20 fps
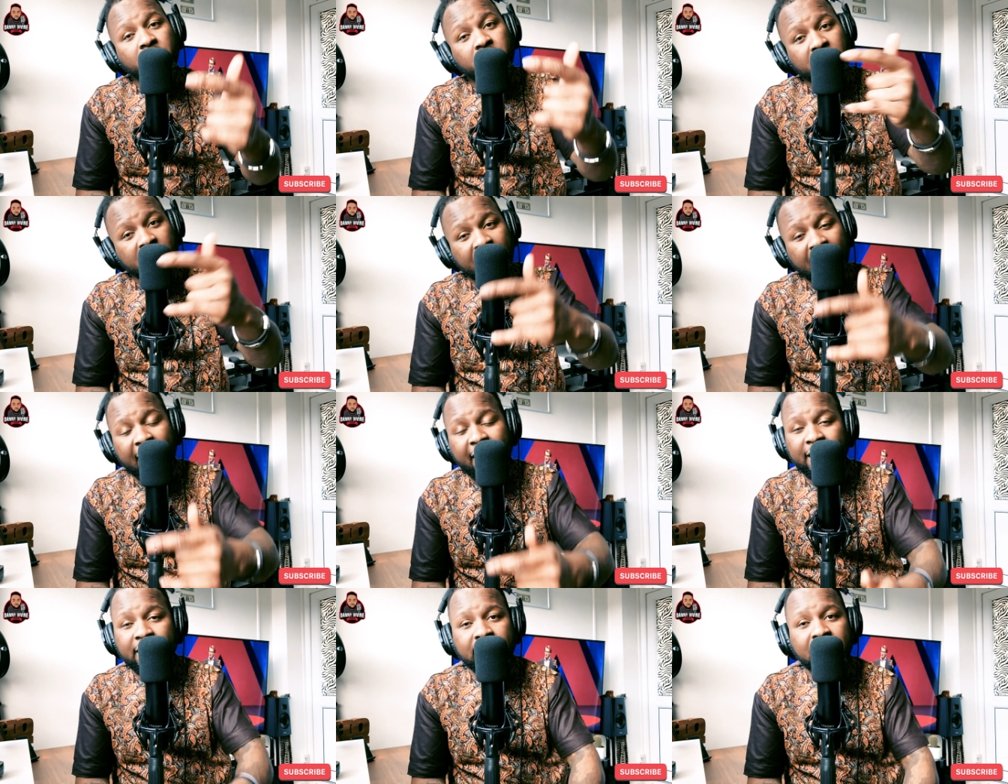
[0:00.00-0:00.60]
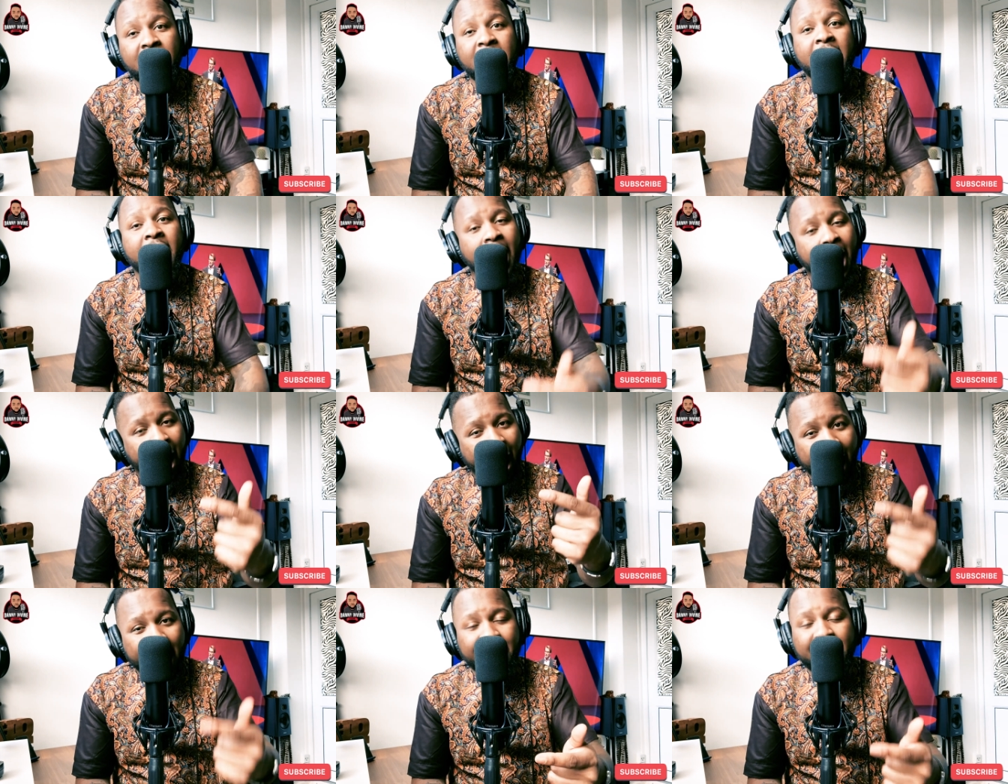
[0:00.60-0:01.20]
on the line.
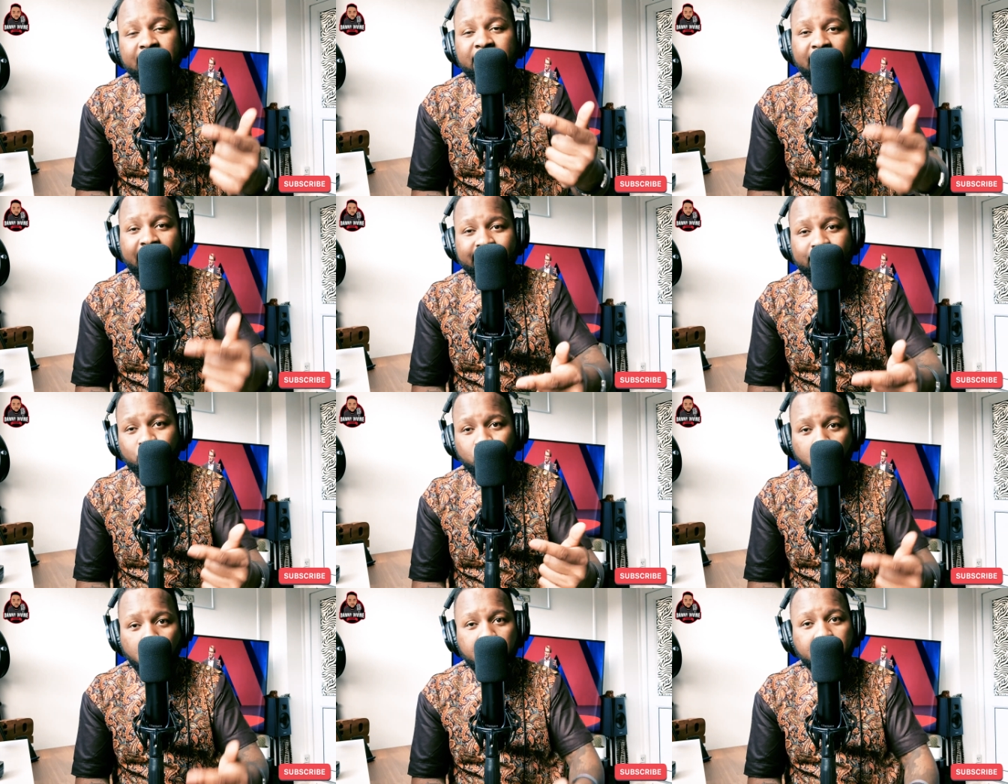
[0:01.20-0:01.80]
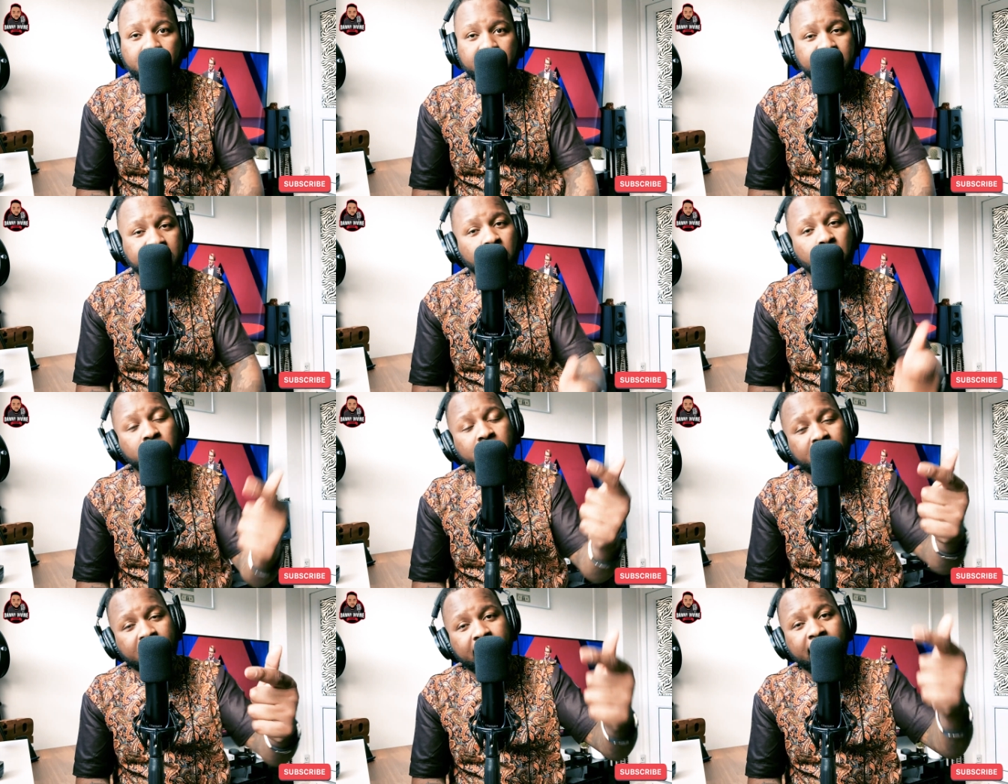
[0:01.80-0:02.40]
NHS workers, they're
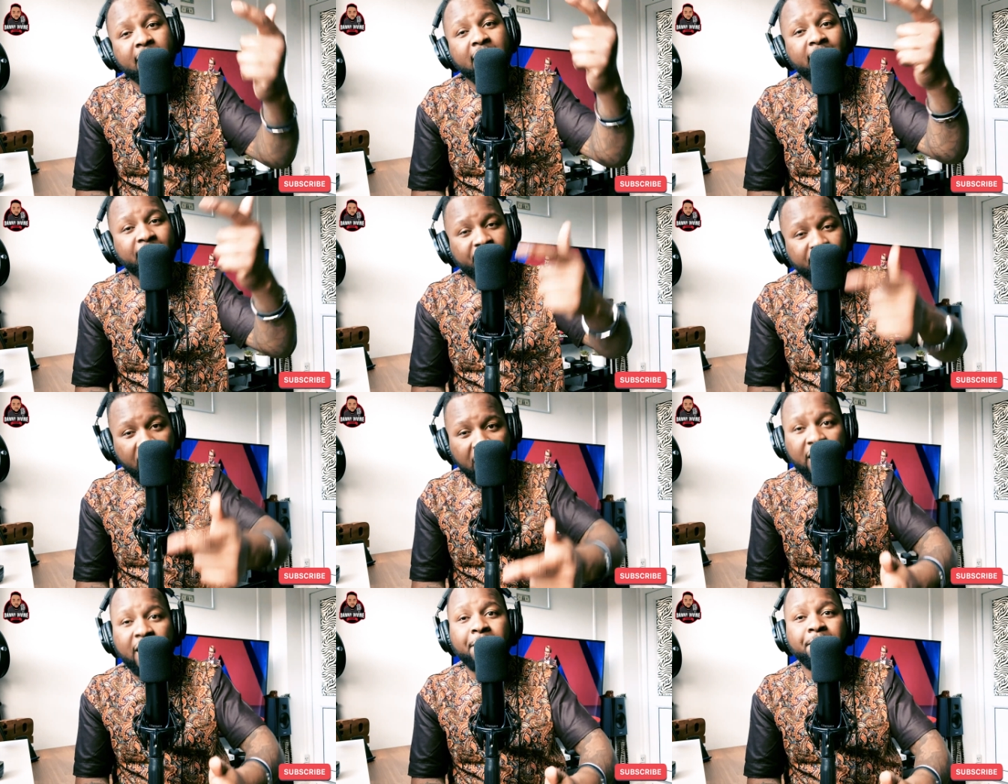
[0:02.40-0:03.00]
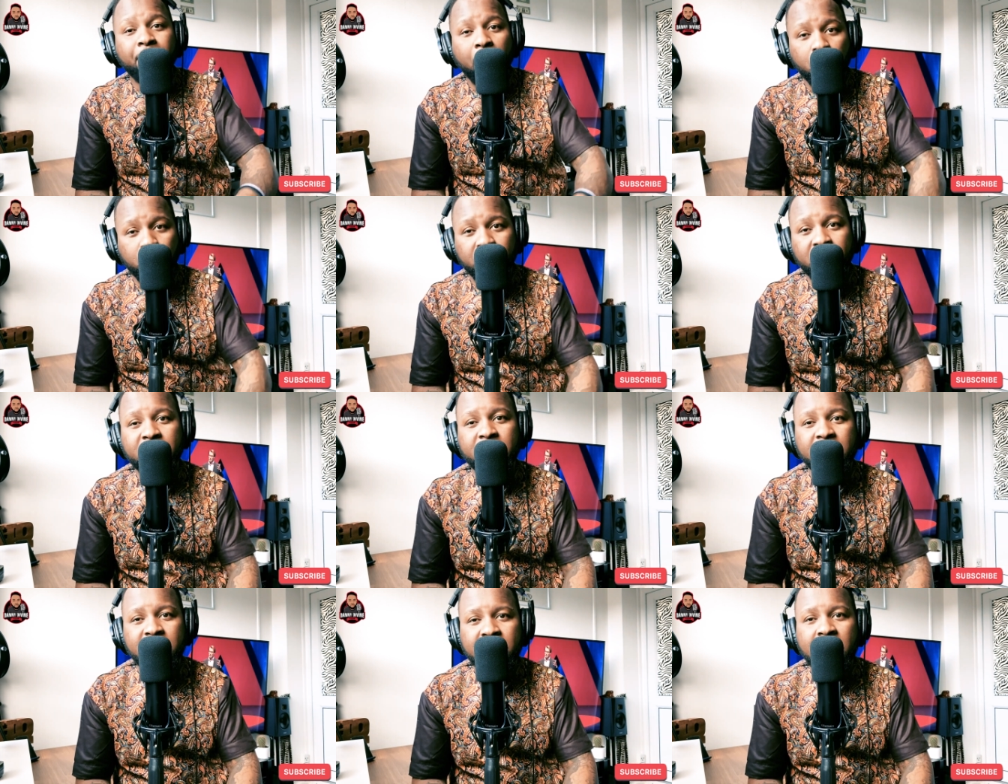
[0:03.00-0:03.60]
all going to get fucking
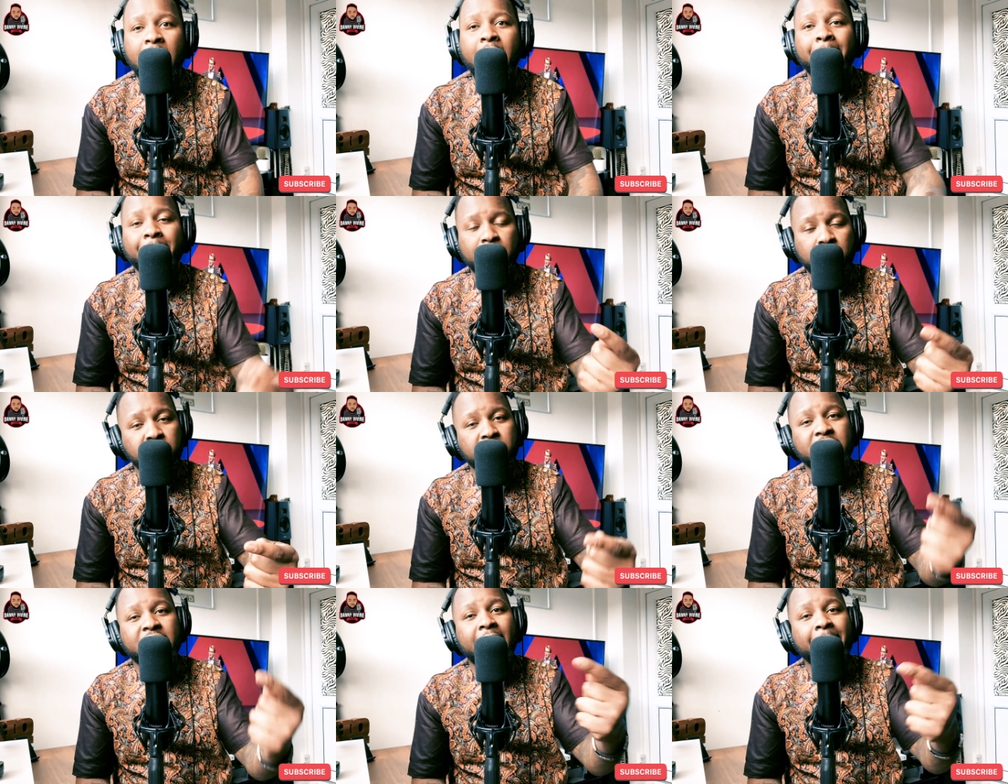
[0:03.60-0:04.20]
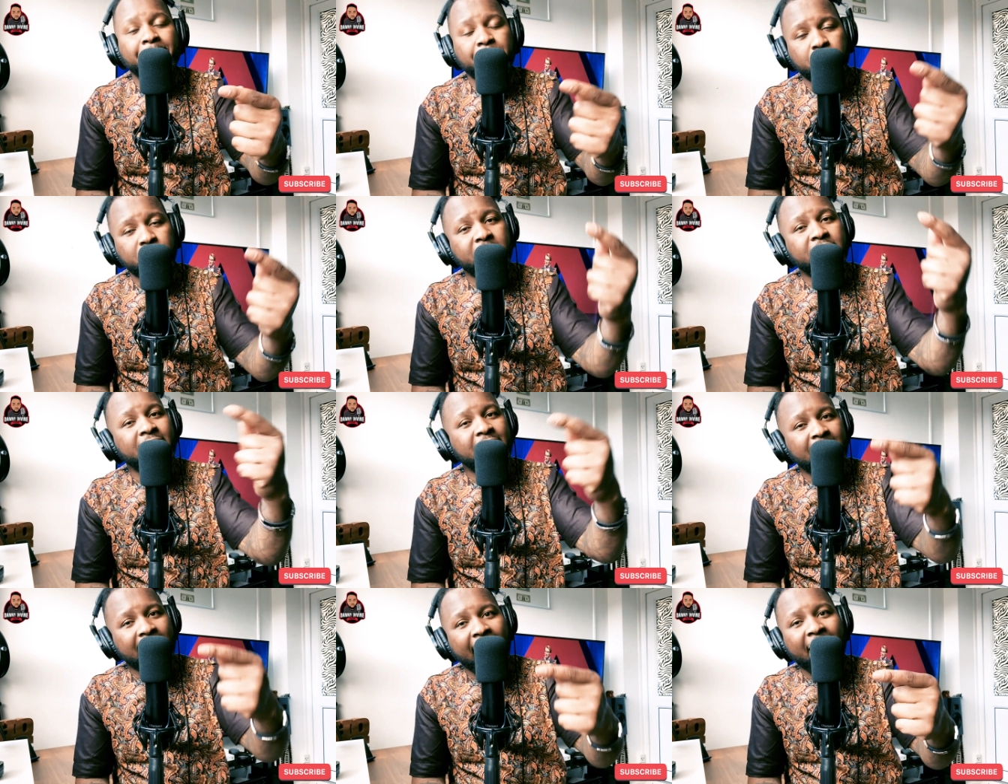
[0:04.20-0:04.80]
bonuses because they're putting
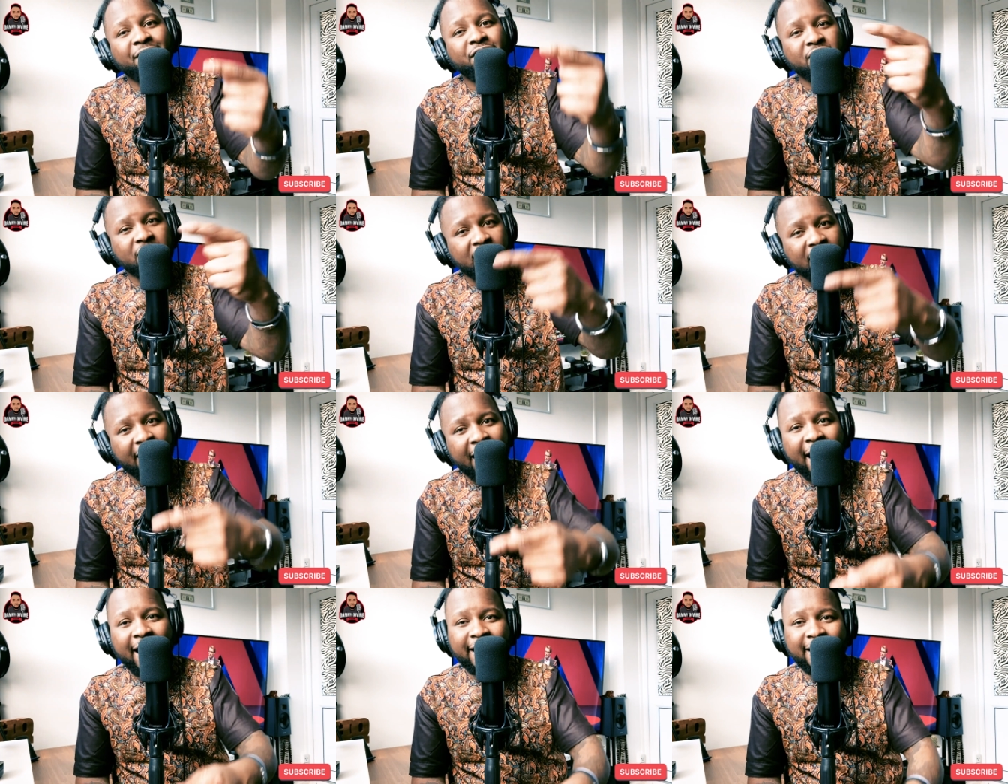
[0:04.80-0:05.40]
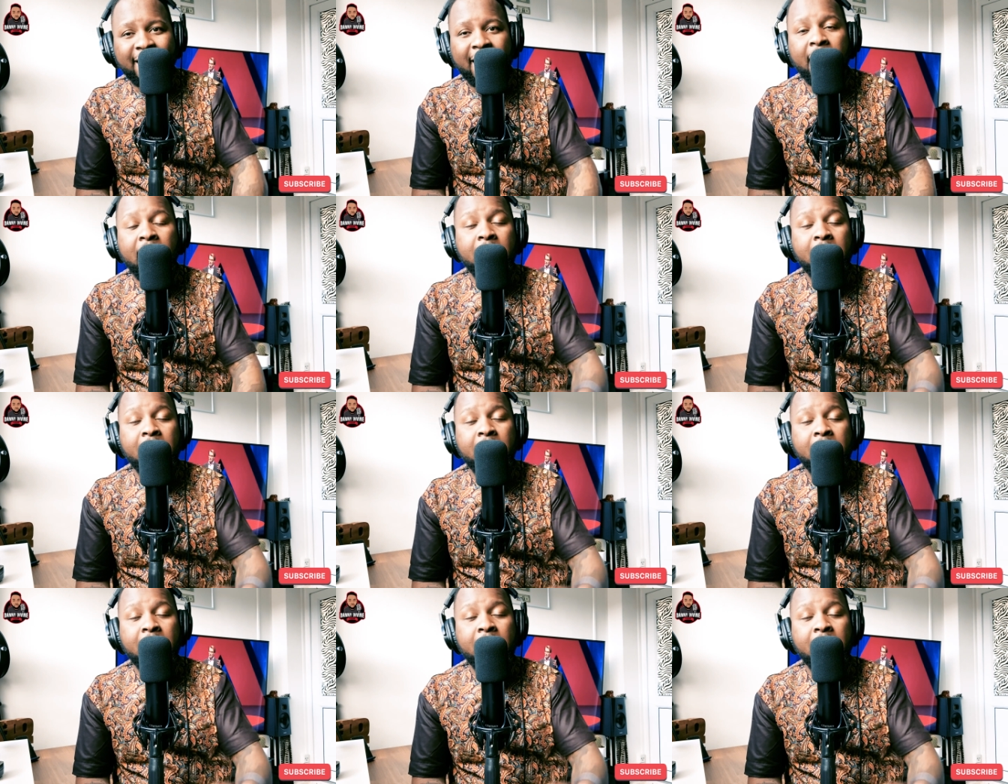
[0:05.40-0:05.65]
their life on the line.